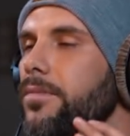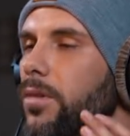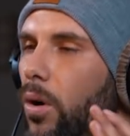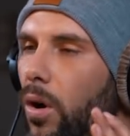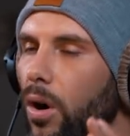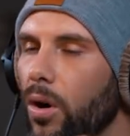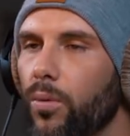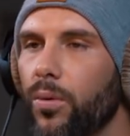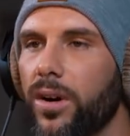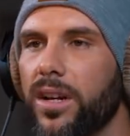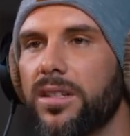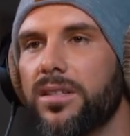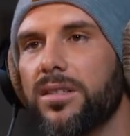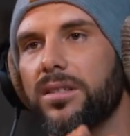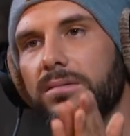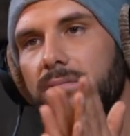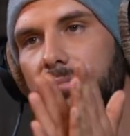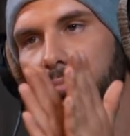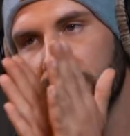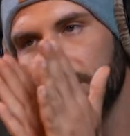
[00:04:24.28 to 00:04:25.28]

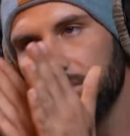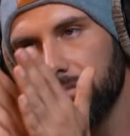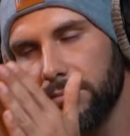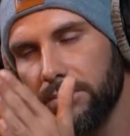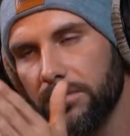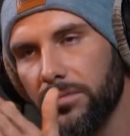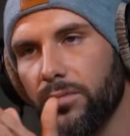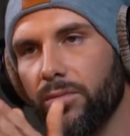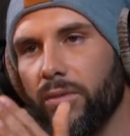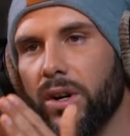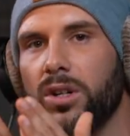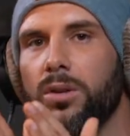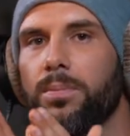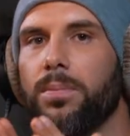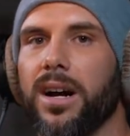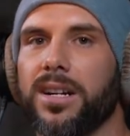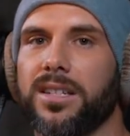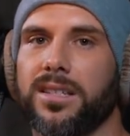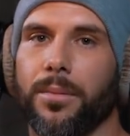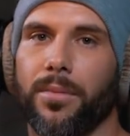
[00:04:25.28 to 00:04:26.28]
always, when you
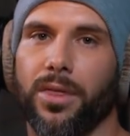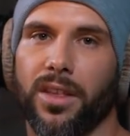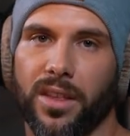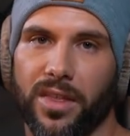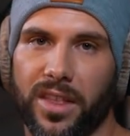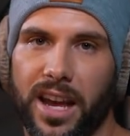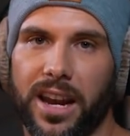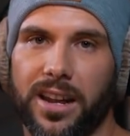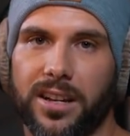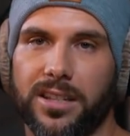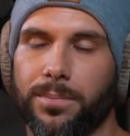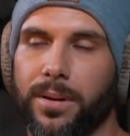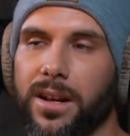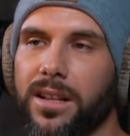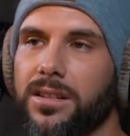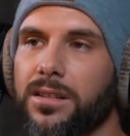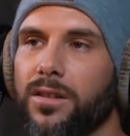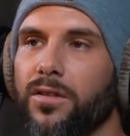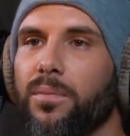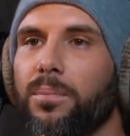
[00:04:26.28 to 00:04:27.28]
buy something that
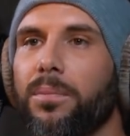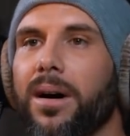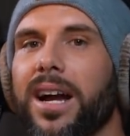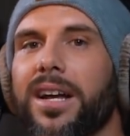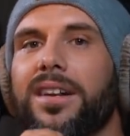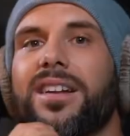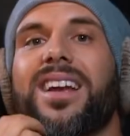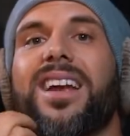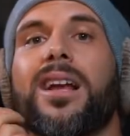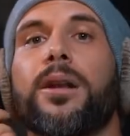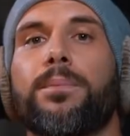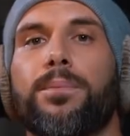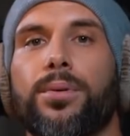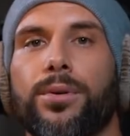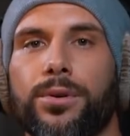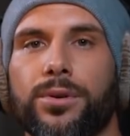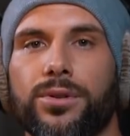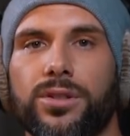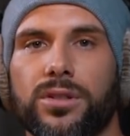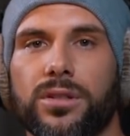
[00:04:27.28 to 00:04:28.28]
expensive, buy it in
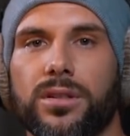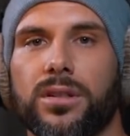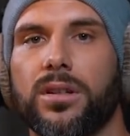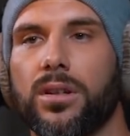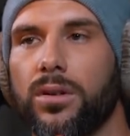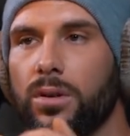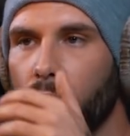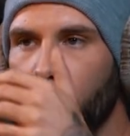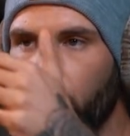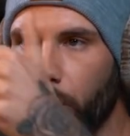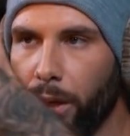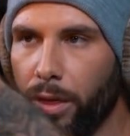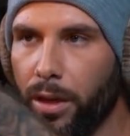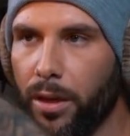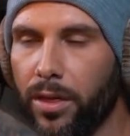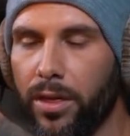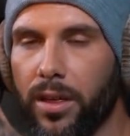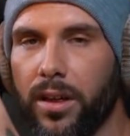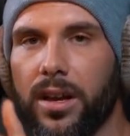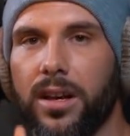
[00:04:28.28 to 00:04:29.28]
person
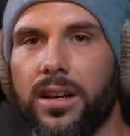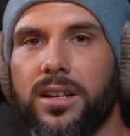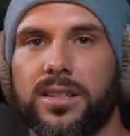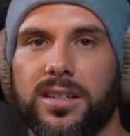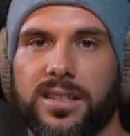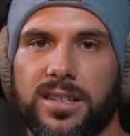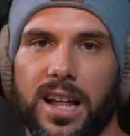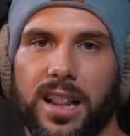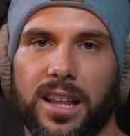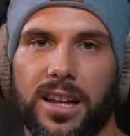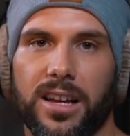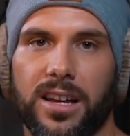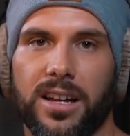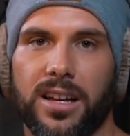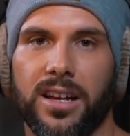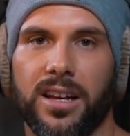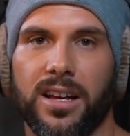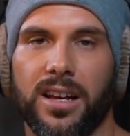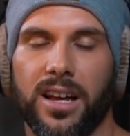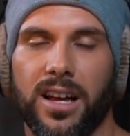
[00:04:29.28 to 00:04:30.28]
with the seller.
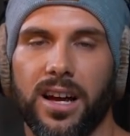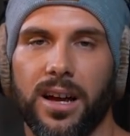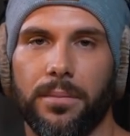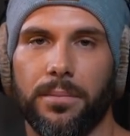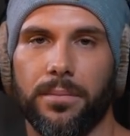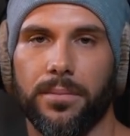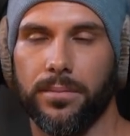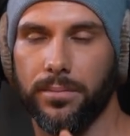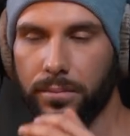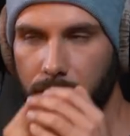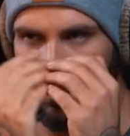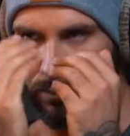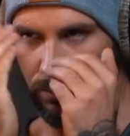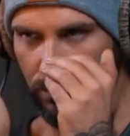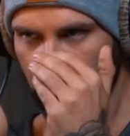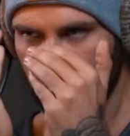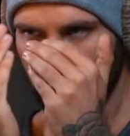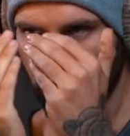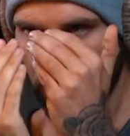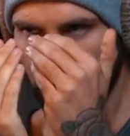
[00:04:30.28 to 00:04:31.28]

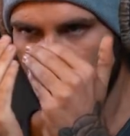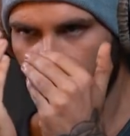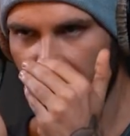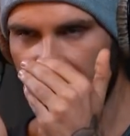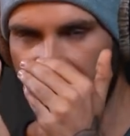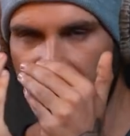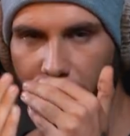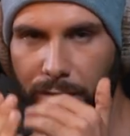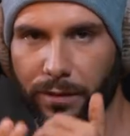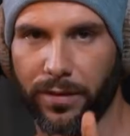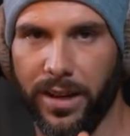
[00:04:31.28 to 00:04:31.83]
Face and